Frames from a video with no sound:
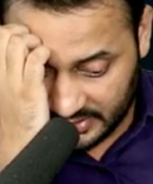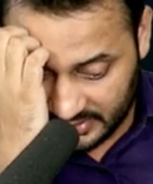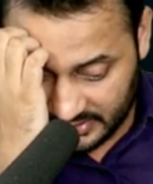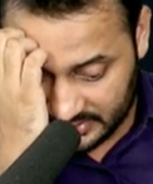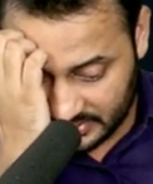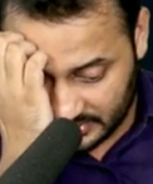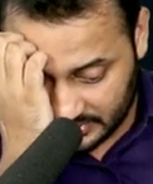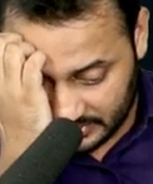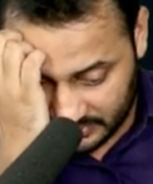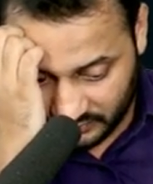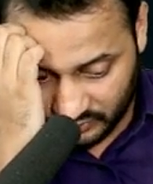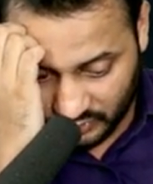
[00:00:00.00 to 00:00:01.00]
is
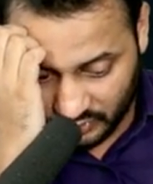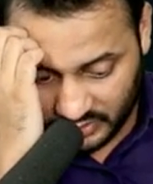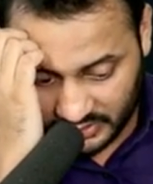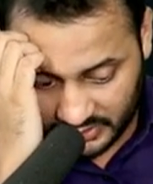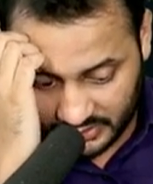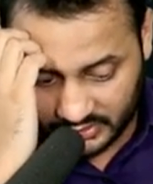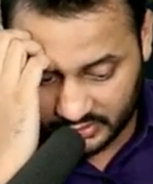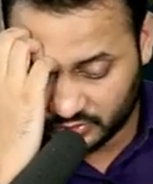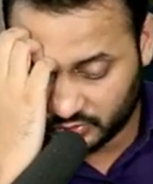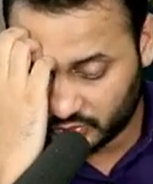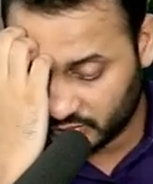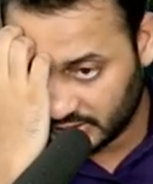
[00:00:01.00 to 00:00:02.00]
400. So
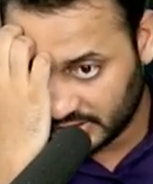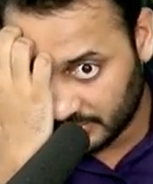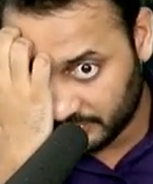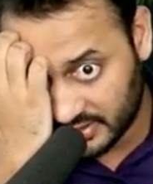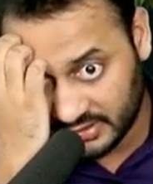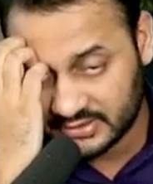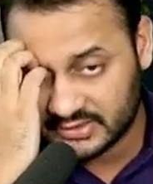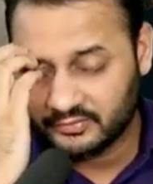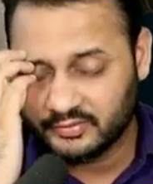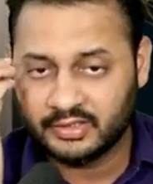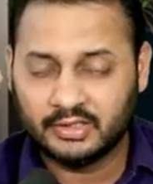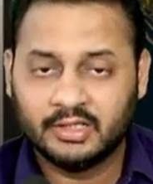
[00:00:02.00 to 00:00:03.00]
total capital is
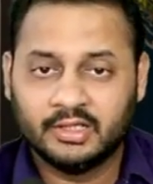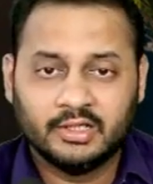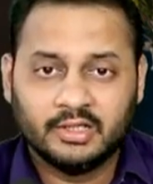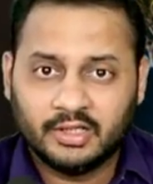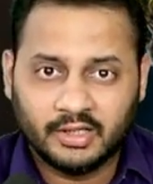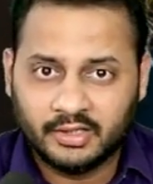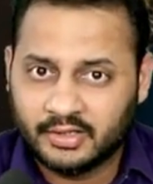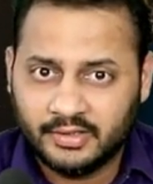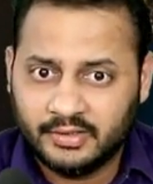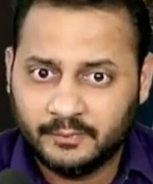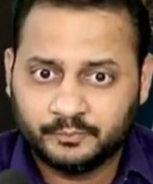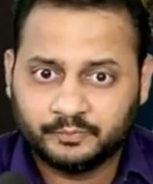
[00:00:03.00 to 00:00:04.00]

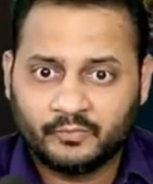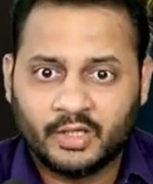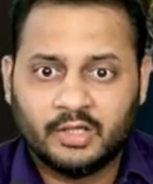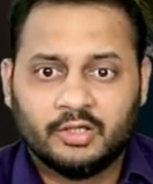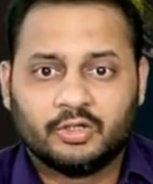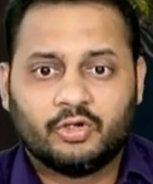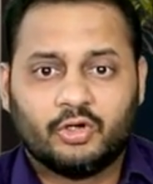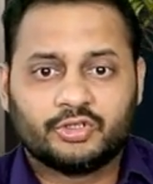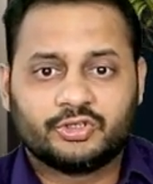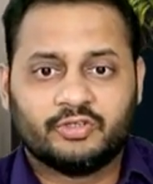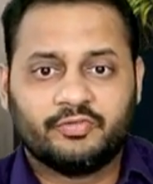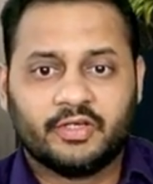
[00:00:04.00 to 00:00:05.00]
700.
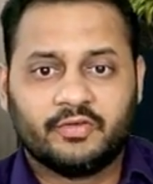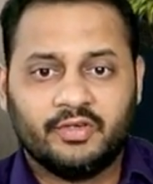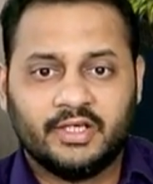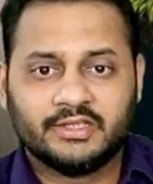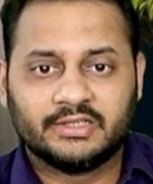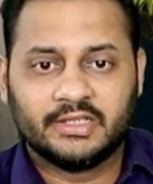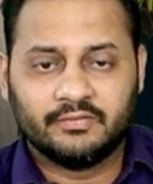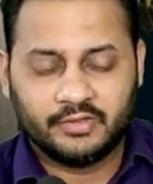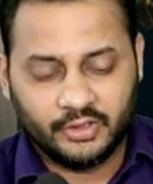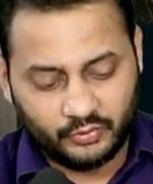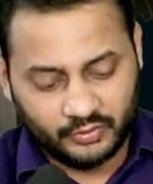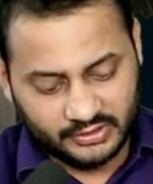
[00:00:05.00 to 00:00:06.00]
Cost of equity is
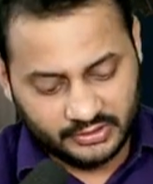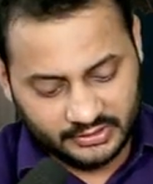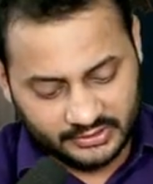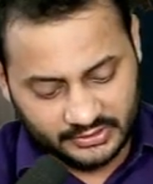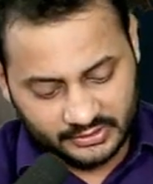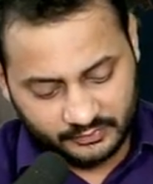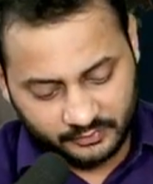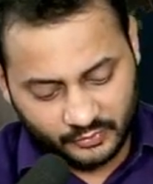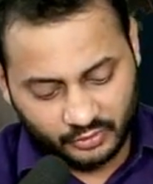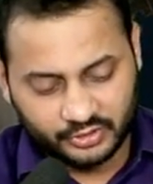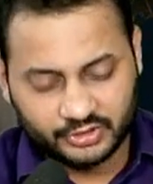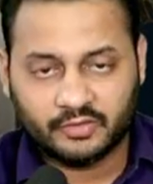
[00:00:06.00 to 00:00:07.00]
given to us. This is
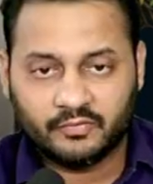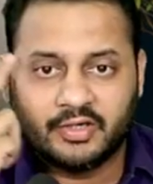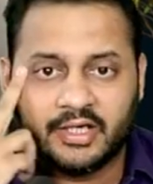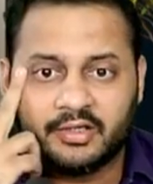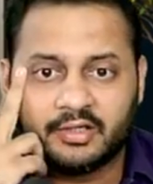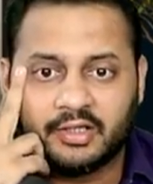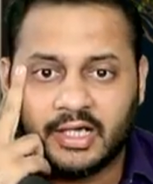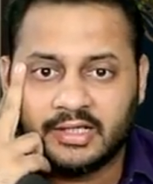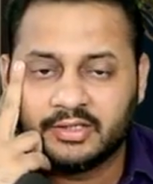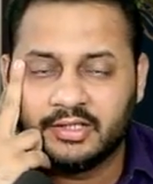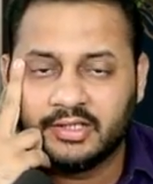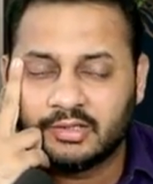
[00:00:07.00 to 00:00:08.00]
cost of debt, and
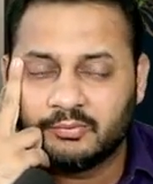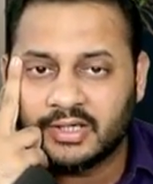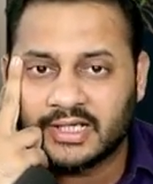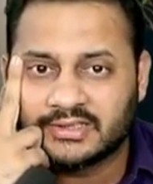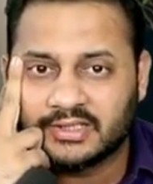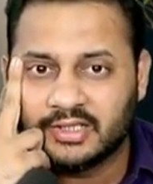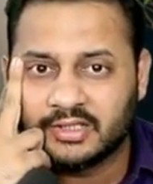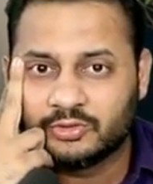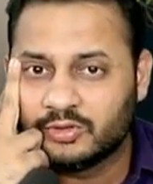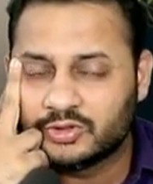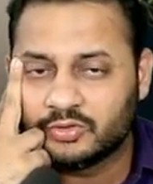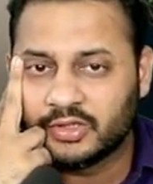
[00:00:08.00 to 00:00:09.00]
the income tax rate is
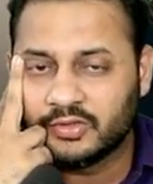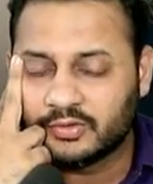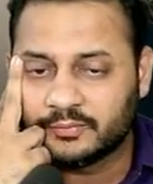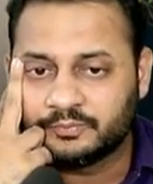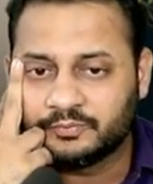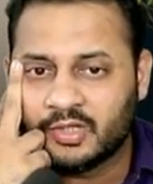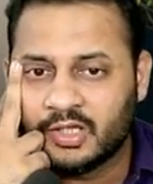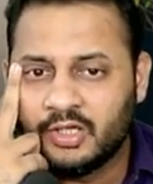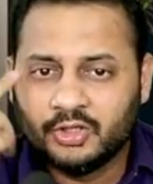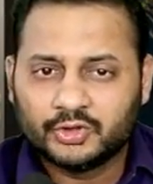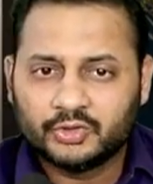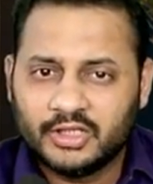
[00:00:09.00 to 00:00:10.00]
also given.
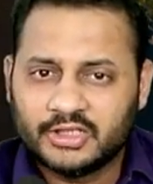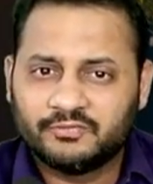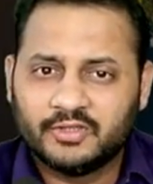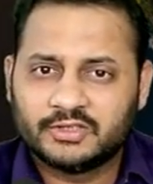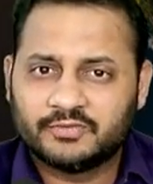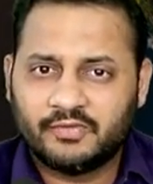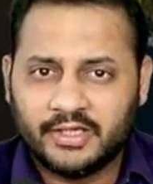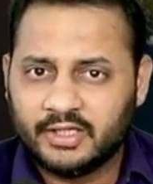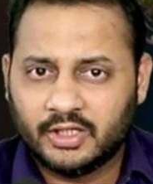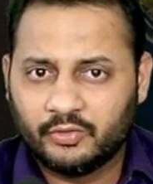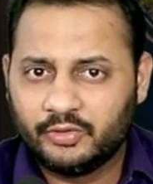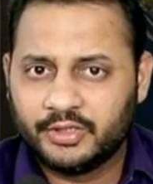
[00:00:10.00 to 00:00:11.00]
So let's first find
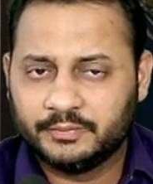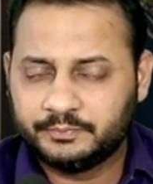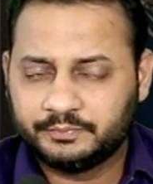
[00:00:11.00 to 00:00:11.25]
out